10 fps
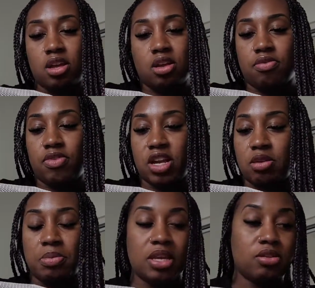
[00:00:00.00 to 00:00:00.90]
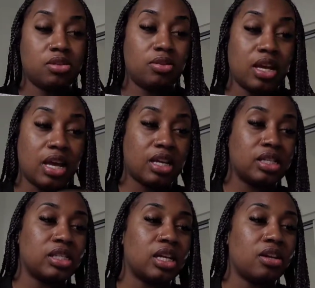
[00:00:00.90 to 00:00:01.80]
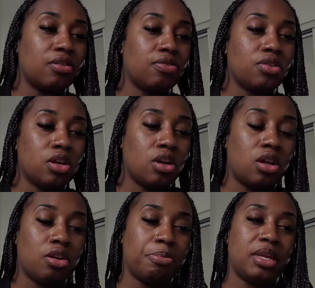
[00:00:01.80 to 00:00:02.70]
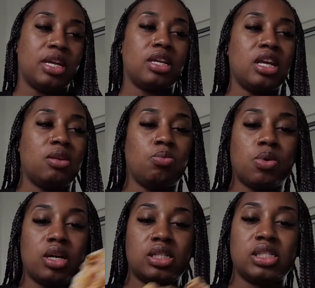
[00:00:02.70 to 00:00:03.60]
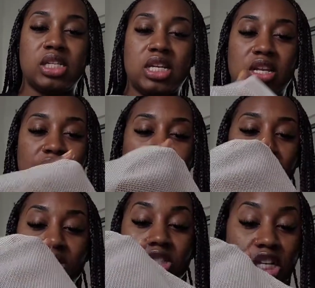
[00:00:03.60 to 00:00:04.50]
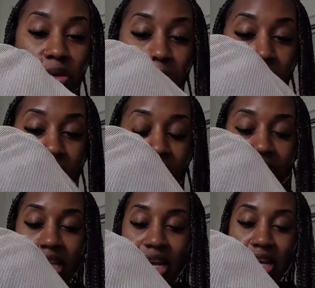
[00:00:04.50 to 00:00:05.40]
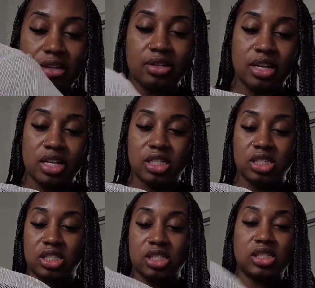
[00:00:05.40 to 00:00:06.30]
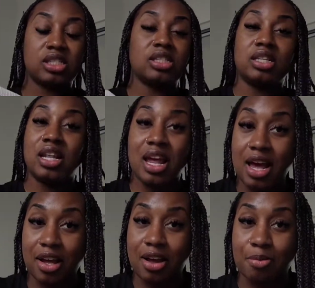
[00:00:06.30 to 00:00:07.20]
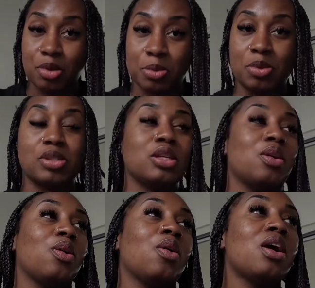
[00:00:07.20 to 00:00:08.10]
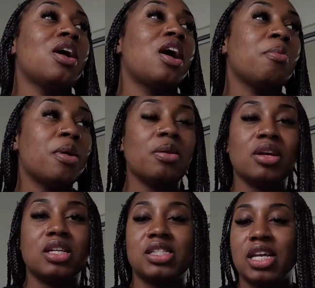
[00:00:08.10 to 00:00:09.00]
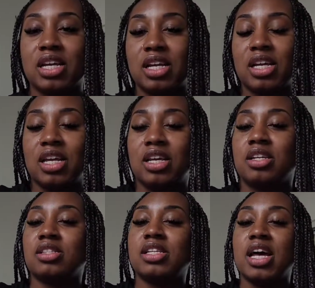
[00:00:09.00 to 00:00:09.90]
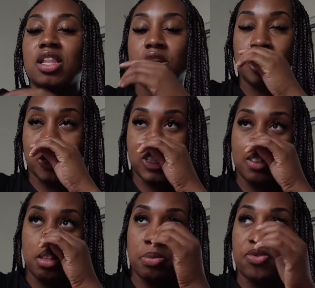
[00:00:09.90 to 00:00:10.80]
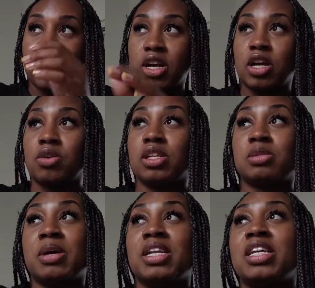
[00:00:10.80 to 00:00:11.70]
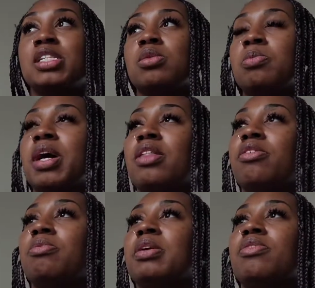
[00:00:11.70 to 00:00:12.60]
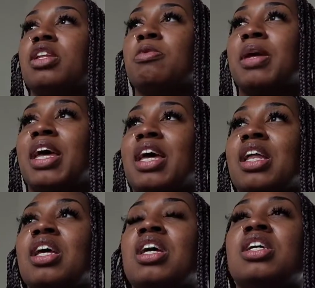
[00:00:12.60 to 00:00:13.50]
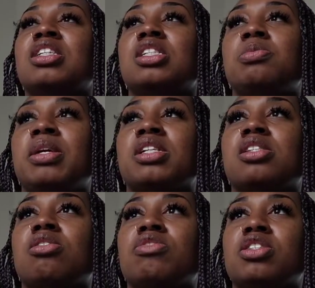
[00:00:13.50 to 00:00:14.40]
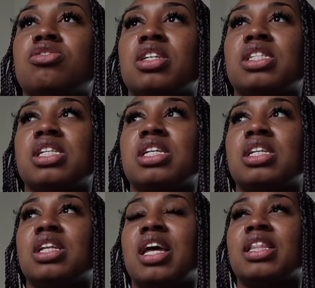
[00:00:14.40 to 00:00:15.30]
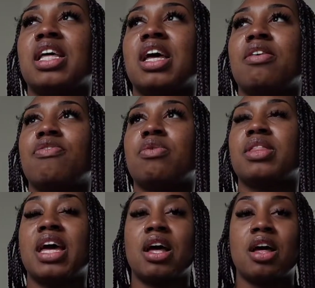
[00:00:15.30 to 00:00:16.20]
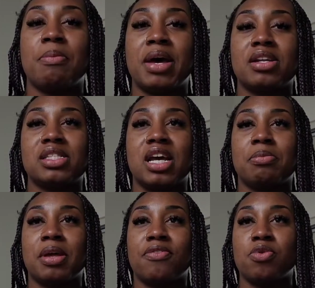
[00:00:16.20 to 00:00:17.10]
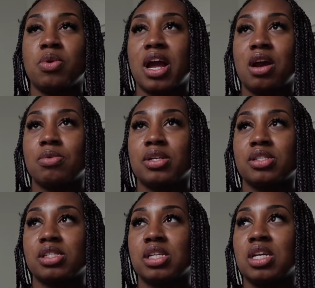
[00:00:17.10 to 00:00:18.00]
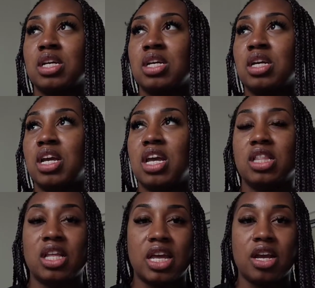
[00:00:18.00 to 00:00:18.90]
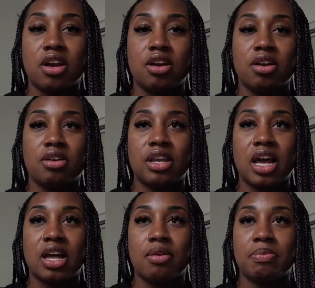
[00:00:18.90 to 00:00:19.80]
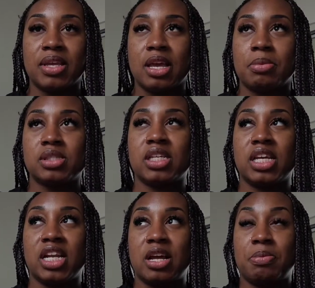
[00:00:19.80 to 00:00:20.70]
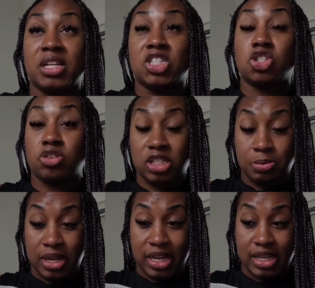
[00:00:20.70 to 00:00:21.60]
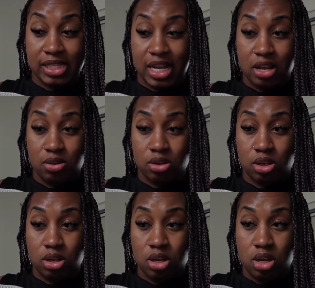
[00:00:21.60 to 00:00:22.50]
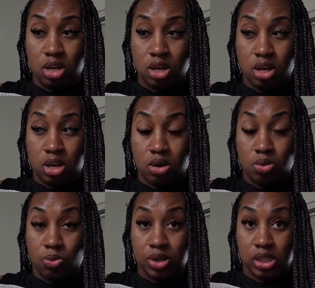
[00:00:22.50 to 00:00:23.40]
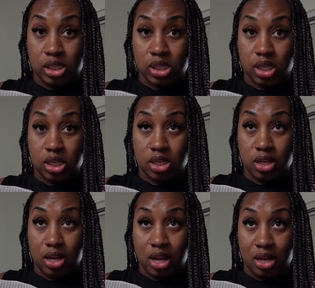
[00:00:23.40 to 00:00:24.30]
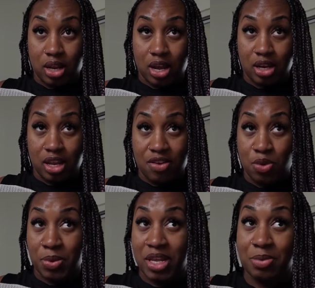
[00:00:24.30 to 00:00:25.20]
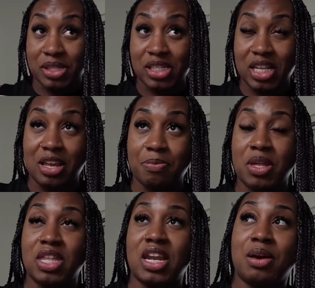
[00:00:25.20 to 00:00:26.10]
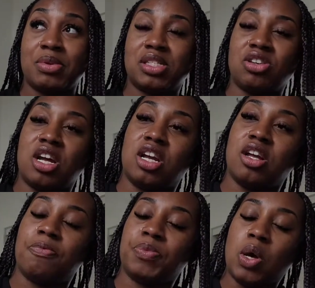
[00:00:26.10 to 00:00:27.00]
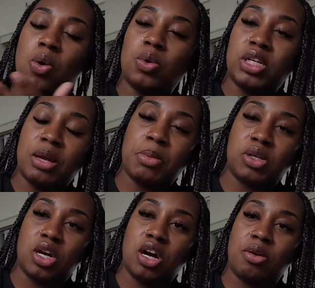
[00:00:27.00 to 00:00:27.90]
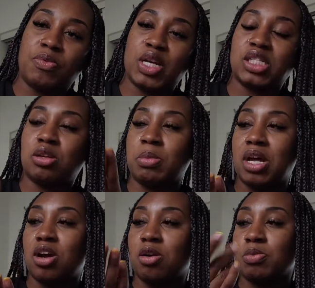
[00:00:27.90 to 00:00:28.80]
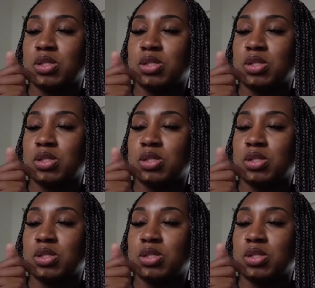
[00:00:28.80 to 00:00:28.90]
recommend you do that instead of y'all all being in 1 seat. Even though it's cheaper like that, it's just not comfortable. So I'm probably going to take a Tylenol or something before I go, because my knees are bothering me really bad. Just being so restricted like that for that amount of time, like 4 hours in the air, not being able to get up and stretch my legs out, was a lot, even when he was asleep. And then I was trying to hold him on the armrest, so my arm was